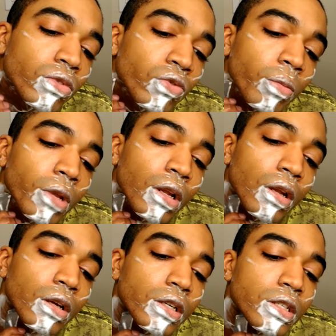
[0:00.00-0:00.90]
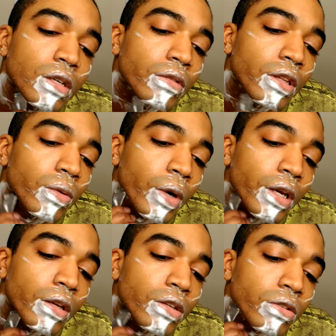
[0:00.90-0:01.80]
from the looks of it and the way
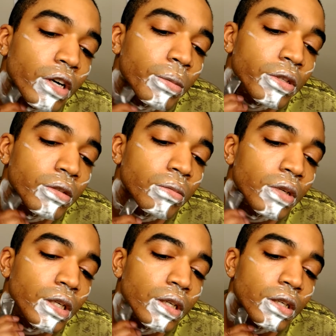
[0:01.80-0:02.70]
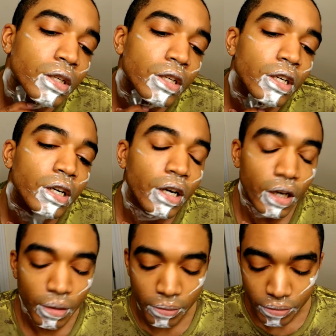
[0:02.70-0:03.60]
he described it to me,
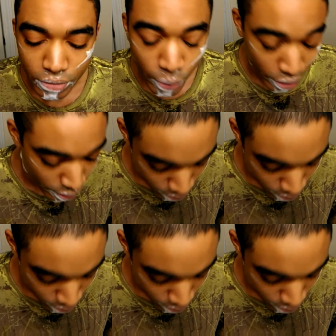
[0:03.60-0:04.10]
and what